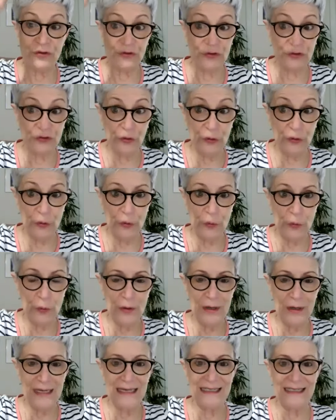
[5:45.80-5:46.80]

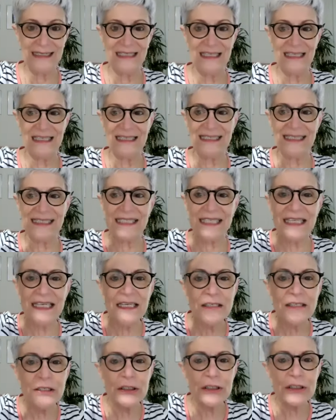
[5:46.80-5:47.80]
2 is the
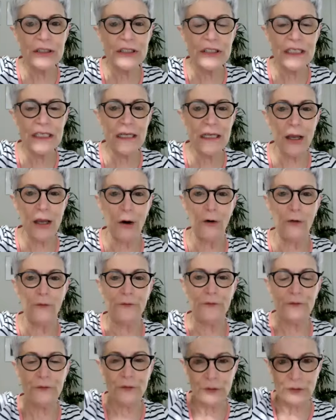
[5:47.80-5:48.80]
synergy
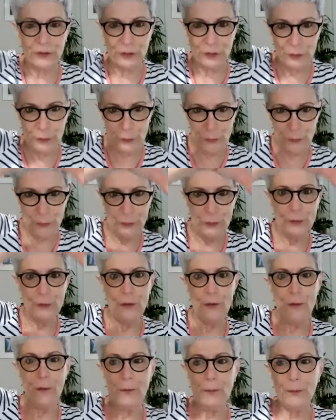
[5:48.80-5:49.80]
of 2
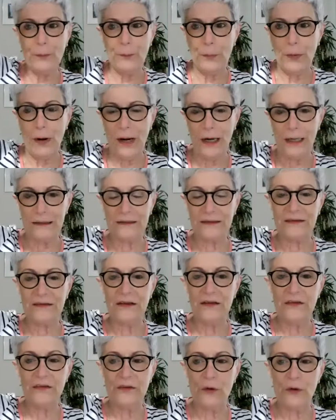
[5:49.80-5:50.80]
parts.
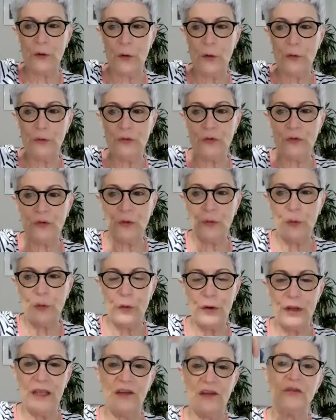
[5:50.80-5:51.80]
So
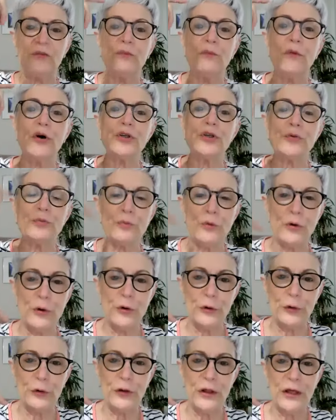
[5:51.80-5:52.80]
2 is much
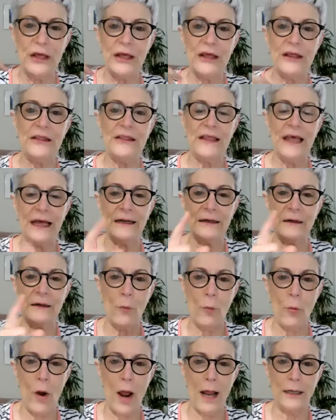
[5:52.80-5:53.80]
more than
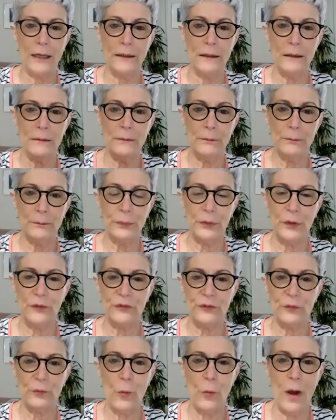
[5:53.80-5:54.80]
1
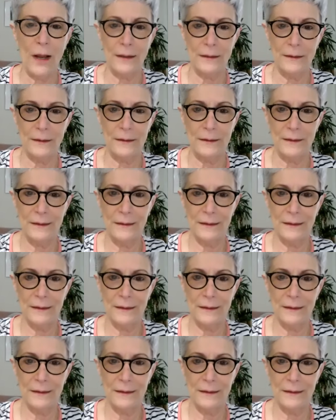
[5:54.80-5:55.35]
+ 1.